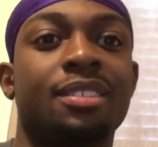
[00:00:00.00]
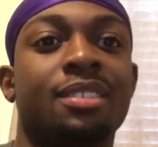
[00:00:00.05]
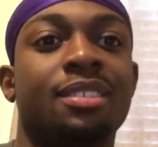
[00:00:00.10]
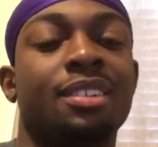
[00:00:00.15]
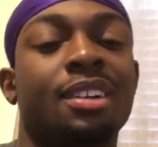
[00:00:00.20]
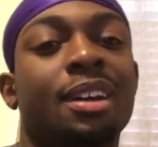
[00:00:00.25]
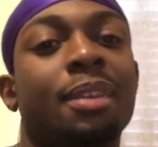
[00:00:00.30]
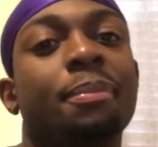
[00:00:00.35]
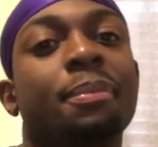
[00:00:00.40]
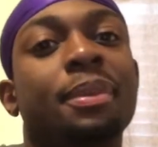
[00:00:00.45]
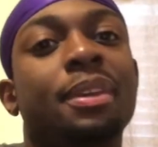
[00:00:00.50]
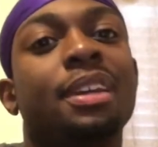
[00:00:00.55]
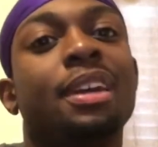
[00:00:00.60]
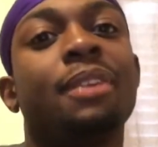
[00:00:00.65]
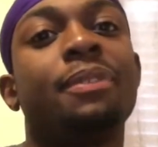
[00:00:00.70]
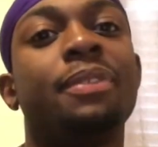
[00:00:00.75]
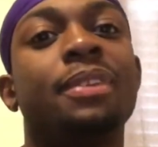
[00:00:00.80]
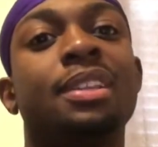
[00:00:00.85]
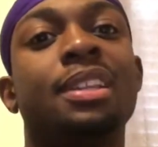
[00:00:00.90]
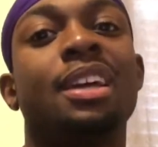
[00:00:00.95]
I mean, I
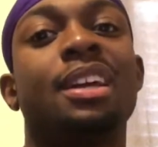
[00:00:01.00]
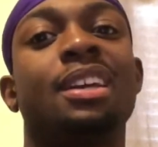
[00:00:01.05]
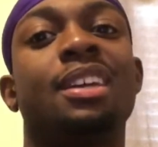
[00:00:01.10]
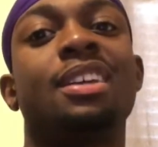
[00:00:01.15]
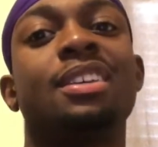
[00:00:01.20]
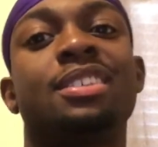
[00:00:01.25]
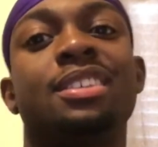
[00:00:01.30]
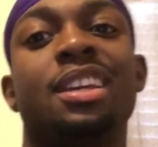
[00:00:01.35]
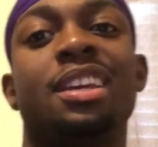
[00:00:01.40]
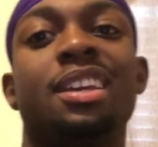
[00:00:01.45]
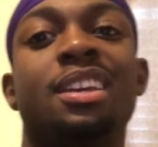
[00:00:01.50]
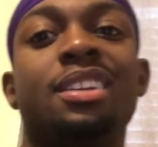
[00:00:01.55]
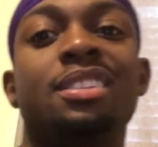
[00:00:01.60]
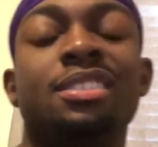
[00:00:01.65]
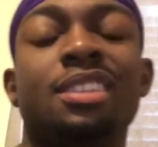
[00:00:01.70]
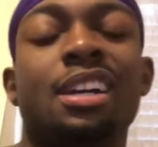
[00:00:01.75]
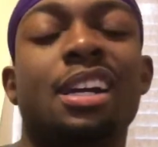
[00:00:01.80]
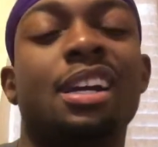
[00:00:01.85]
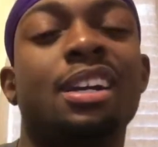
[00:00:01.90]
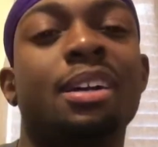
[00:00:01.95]
feel like he changed.
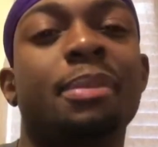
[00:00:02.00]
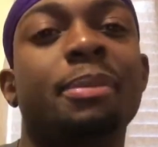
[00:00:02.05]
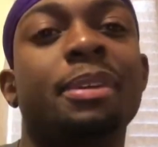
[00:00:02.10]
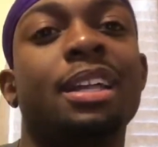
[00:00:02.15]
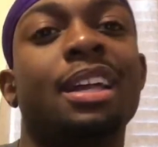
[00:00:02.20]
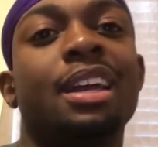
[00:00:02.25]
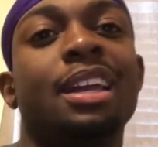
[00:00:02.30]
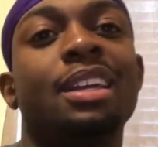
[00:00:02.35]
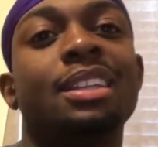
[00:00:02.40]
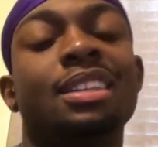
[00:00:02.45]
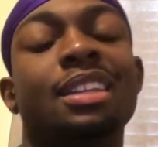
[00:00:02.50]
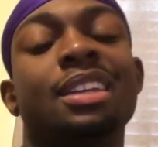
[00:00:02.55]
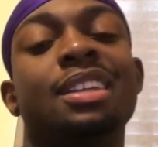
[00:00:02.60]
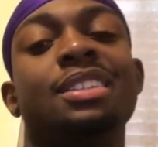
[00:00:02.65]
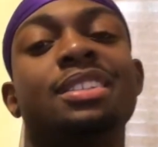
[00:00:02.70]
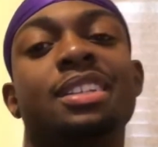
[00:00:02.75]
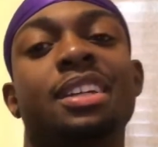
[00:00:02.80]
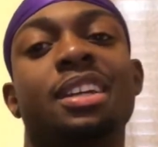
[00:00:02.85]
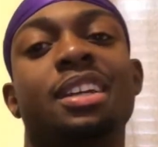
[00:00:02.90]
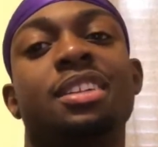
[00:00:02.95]
Like, I mean, like, he did
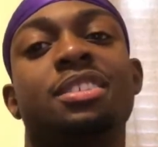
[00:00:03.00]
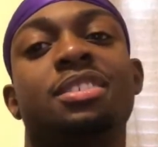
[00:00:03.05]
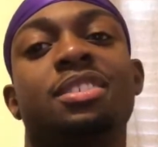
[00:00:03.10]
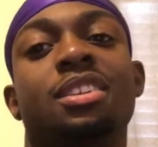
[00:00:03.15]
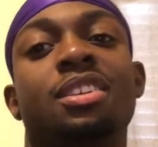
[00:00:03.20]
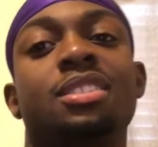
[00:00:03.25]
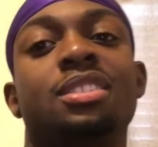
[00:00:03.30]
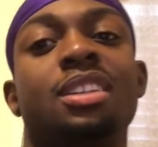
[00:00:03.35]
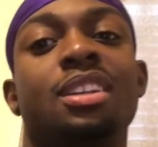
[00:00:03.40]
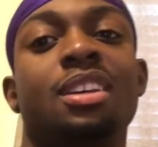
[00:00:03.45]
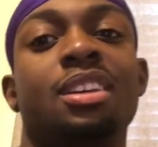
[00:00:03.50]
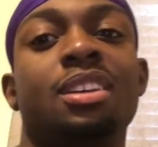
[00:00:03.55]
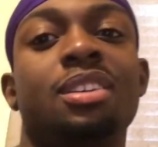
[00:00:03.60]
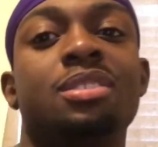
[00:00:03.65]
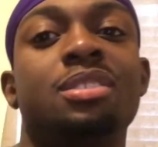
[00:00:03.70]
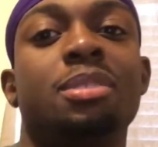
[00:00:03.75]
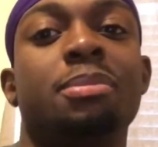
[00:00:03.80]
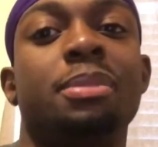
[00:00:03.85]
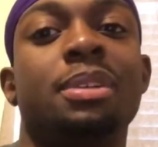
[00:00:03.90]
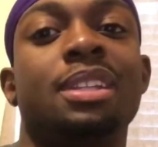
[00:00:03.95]
change, you know what I'm saying? He used
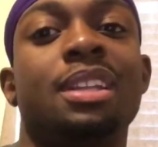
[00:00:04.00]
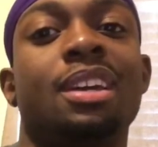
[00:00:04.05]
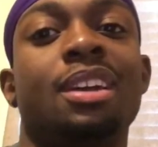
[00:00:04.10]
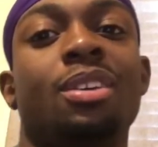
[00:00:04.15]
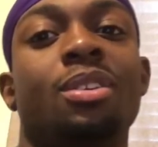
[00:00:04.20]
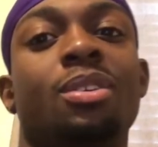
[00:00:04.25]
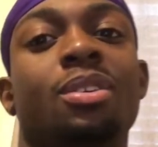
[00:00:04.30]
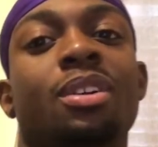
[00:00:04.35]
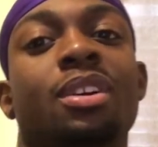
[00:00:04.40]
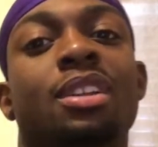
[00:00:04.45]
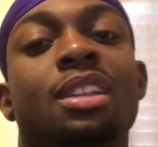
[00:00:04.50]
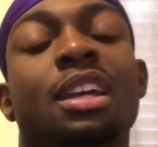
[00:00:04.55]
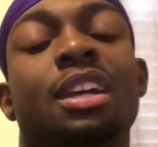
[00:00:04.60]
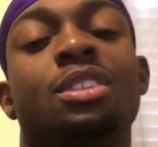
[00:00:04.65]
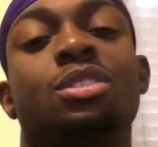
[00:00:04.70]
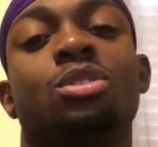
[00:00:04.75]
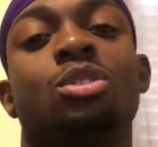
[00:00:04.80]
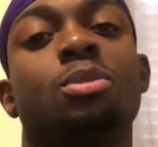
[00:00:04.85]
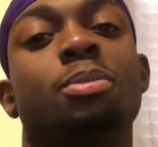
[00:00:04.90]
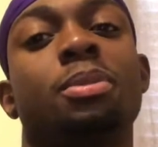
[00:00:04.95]
to be, like, on, like,
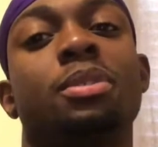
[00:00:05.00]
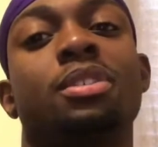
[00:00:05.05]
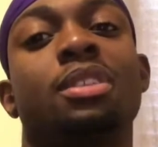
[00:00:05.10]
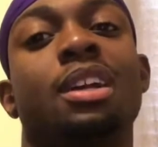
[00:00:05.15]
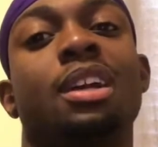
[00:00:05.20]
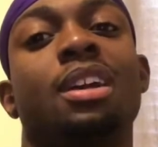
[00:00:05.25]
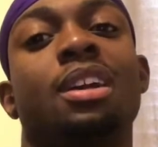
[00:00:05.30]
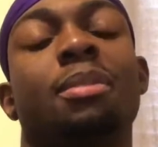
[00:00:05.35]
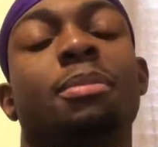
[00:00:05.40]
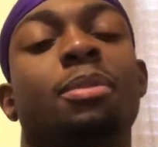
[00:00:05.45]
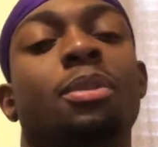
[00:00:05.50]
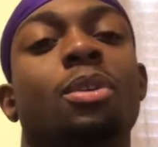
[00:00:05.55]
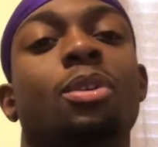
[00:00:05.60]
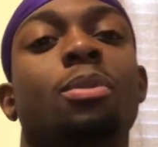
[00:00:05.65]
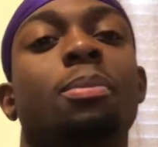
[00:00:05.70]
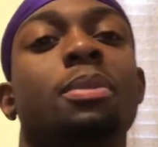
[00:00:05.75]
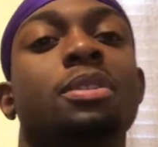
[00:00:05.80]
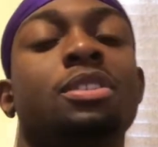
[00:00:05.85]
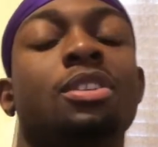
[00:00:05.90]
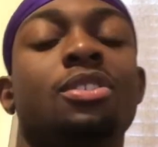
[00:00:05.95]
super, like, a whole
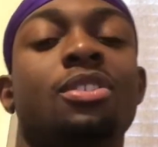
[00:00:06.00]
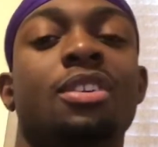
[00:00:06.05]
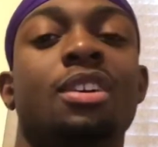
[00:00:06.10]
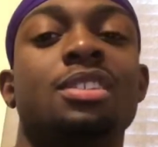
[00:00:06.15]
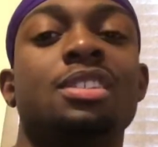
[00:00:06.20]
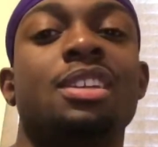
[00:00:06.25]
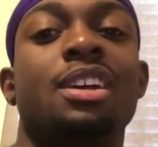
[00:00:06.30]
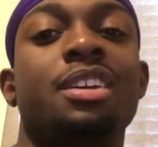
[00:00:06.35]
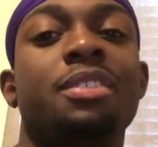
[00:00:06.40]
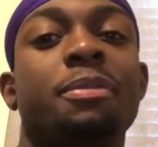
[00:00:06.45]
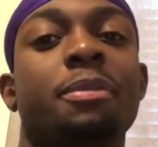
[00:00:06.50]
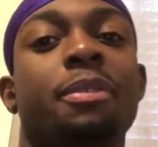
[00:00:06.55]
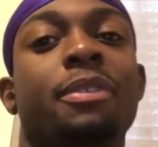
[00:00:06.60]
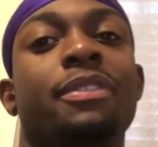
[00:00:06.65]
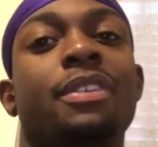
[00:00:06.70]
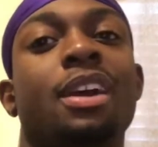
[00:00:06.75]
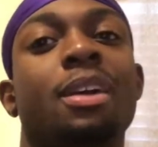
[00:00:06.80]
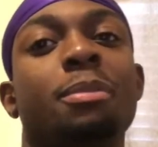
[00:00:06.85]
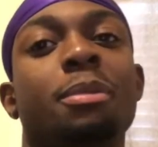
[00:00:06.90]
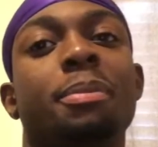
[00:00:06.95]
bunch of drugs. If
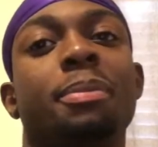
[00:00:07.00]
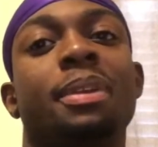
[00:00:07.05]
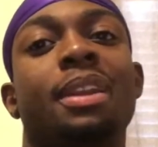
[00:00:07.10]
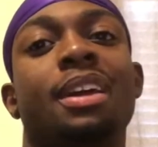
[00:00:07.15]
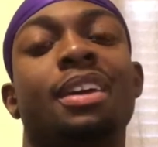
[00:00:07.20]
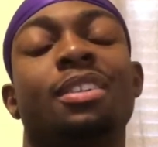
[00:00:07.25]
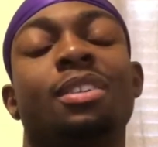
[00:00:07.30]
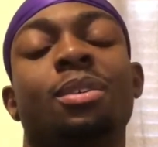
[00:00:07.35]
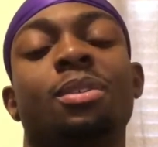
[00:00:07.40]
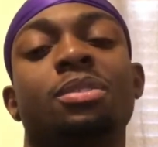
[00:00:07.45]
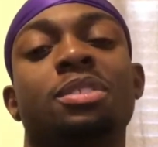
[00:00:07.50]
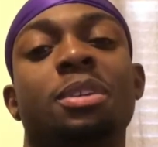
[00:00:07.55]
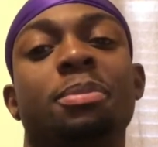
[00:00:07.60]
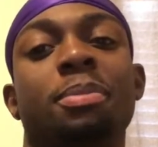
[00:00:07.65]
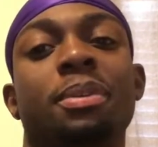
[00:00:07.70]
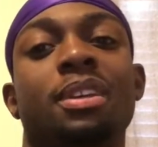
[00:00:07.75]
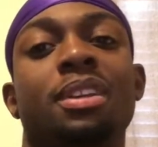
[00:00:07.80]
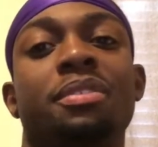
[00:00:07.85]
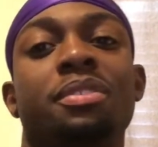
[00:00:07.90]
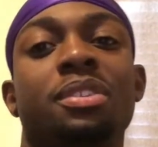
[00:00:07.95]
y'all remember that No Jumper
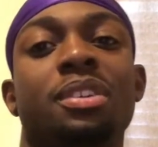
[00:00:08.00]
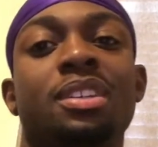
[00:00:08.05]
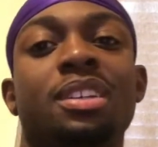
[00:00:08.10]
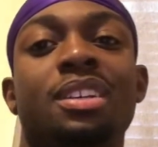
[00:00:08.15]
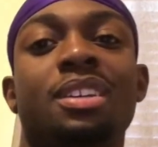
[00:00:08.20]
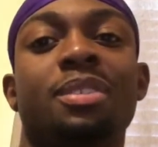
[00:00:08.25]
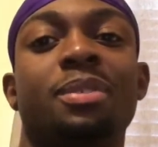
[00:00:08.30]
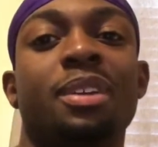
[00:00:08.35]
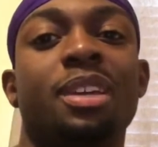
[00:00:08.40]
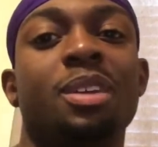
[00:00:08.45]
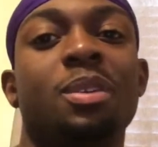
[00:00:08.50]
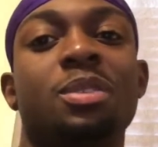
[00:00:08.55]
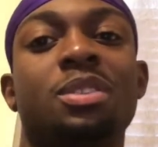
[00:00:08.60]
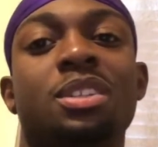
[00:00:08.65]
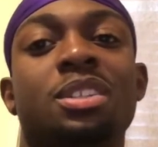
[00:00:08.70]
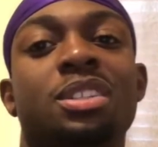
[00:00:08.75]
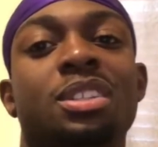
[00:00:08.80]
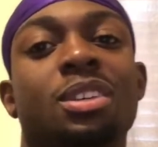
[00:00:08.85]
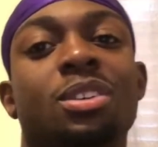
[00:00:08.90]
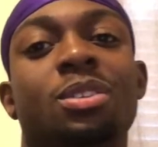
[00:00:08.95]
interview he did, when he was
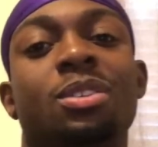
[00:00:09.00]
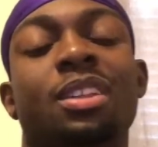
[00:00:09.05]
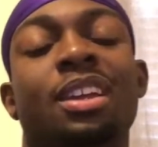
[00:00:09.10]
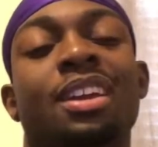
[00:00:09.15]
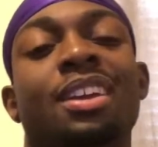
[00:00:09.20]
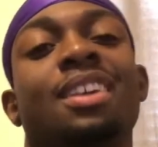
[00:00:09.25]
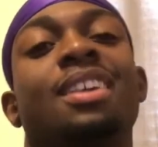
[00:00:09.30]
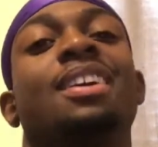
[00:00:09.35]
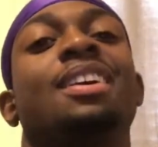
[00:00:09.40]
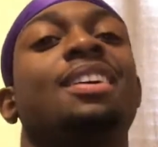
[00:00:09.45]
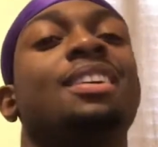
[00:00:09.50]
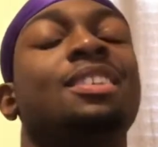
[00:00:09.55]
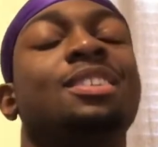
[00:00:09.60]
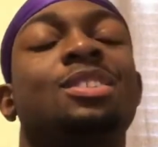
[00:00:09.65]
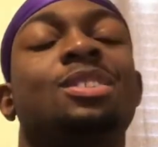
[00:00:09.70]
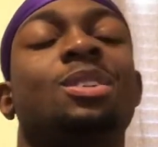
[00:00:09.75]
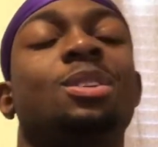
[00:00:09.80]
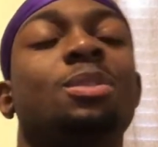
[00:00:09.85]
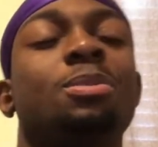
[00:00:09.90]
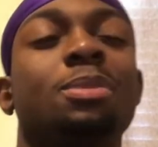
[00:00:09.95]
just so, like,
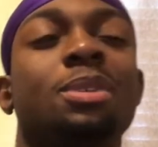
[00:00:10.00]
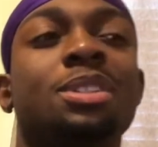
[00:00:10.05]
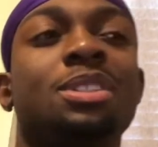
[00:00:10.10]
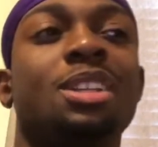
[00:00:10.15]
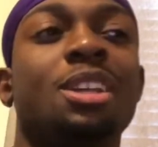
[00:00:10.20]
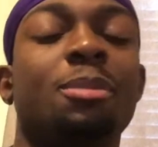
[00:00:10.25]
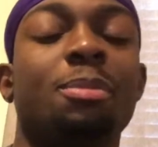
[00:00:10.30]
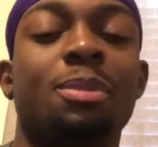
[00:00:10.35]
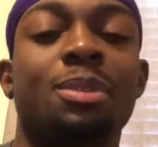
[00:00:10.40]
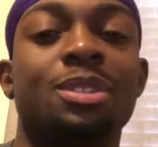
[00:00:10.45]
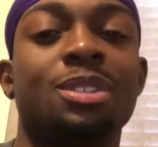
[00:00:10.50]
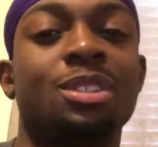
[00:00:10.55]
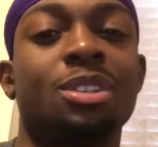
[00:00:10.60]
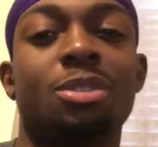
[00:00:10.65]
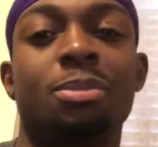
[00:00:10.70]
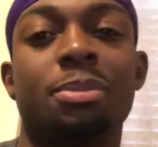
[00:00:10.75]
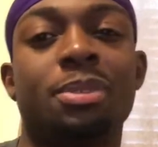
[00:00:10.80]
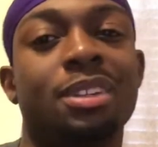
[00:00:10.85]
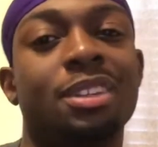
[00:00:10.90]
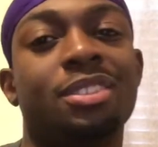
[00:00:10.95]
so messed up on so
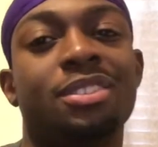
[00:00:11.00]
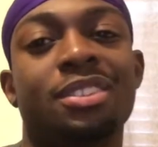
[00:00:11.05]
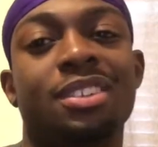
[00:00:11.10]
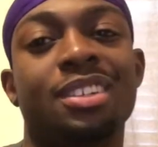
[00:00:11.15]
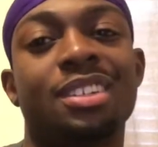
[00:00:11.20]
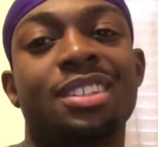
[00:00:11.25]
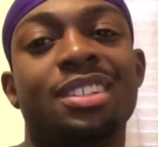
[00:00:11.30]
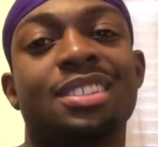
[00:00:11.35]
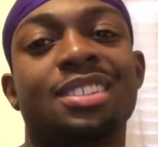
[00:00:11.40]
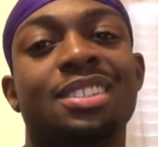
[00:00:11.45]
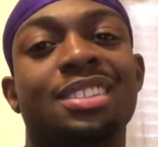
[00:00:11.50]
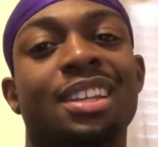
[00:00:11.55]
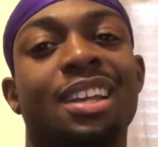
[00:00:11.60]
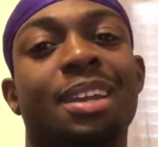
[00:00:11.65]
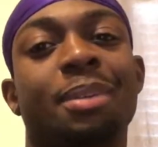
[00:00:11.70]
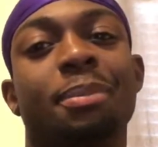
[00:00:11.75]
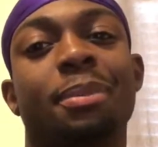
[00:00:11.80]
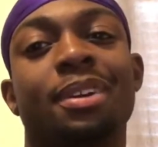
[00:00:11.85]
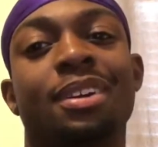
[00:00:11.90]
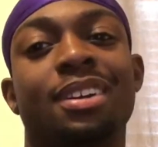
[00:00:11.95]
many drugs.
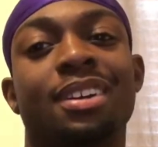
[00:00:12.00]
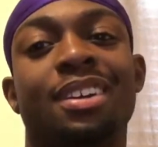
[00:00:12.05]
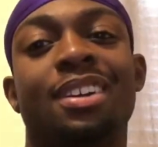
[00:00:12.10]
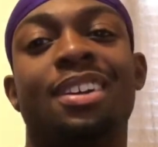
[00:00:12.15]
Like, bruh.